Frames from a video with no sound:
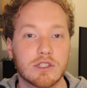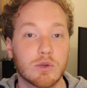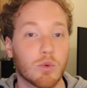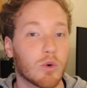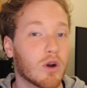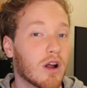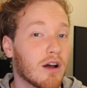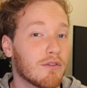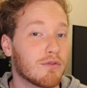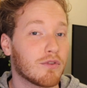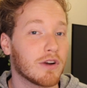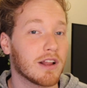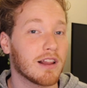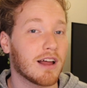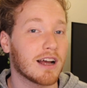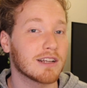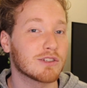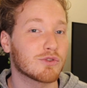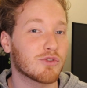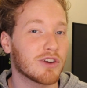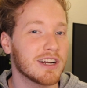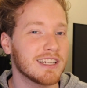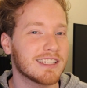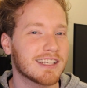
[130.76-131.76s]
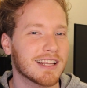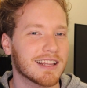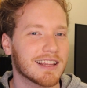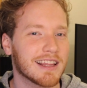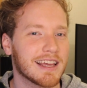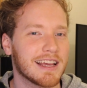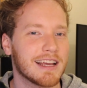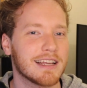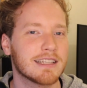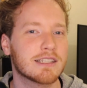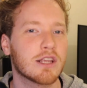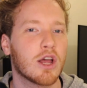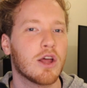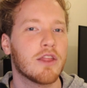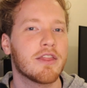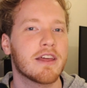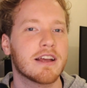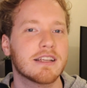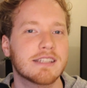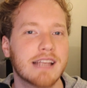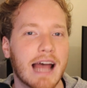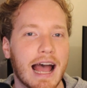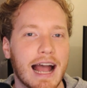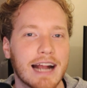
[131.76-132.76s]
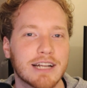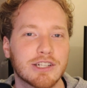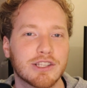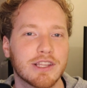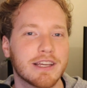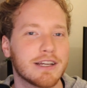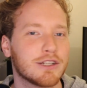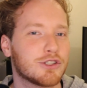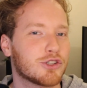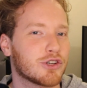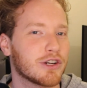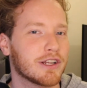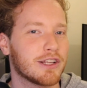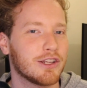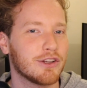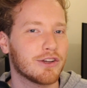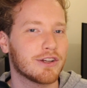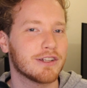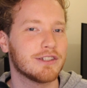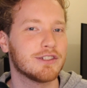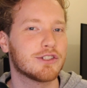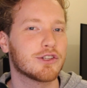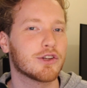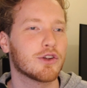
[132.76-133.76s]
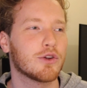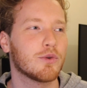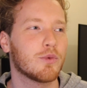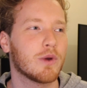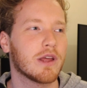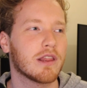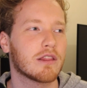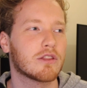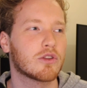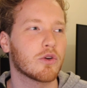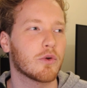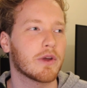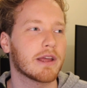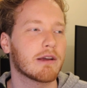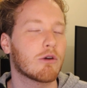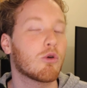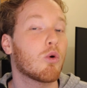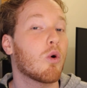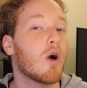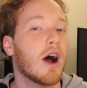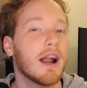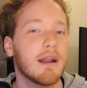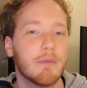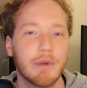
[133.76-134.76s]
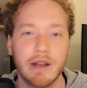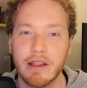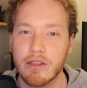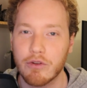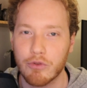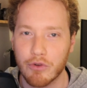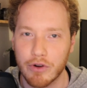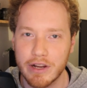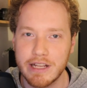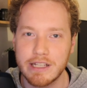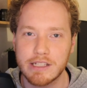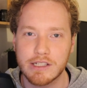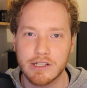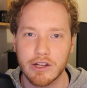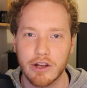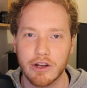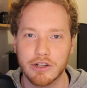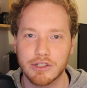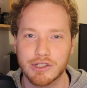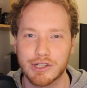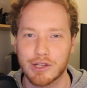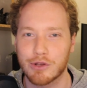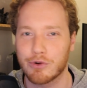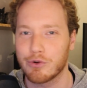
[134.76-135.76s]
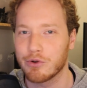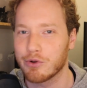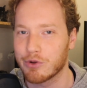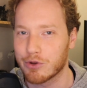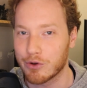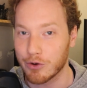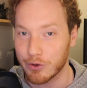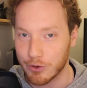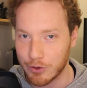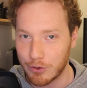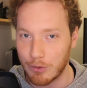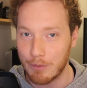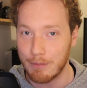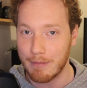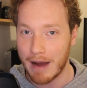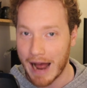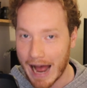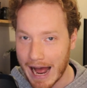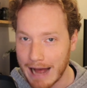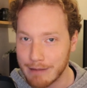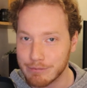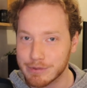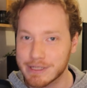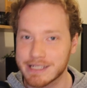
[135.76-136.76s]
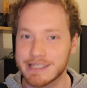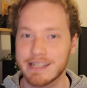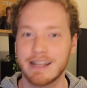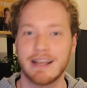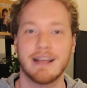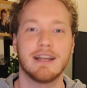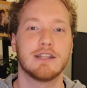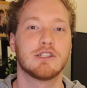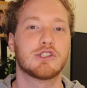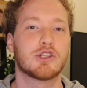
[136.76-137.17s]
So what I've realized recently is there's actually a trick you can do with doing quite a bit of the research through Google Maps